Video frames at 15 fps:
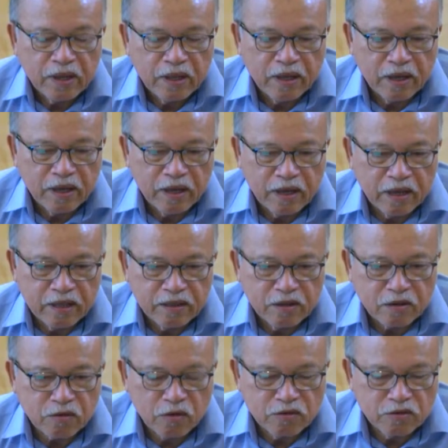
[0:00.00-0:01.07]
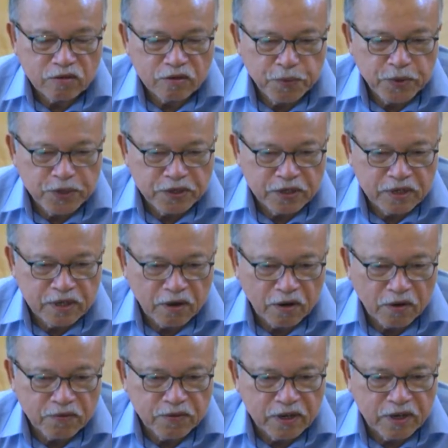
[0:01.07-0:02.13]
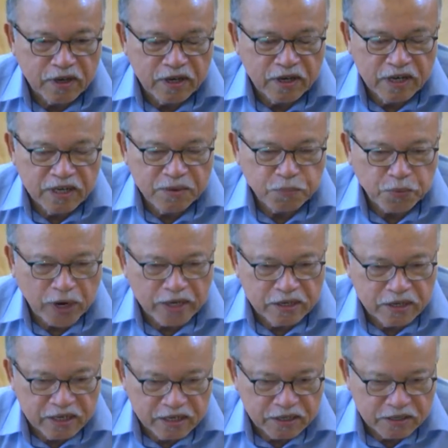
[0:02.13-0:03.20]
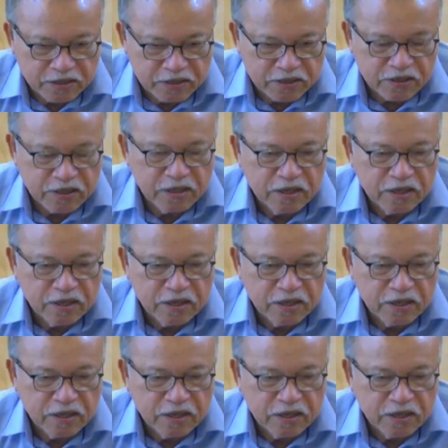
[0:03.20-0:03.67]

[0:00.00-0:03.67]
uh, the contribution of the early pioneers